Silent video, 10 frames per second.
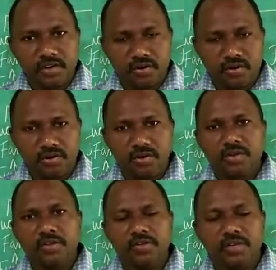no,
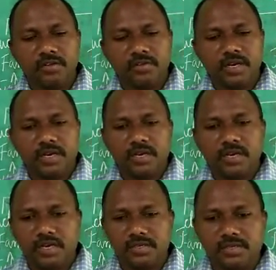you should give the
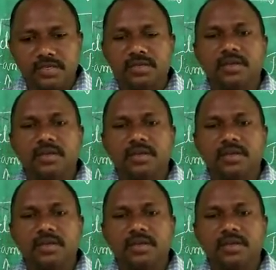answer.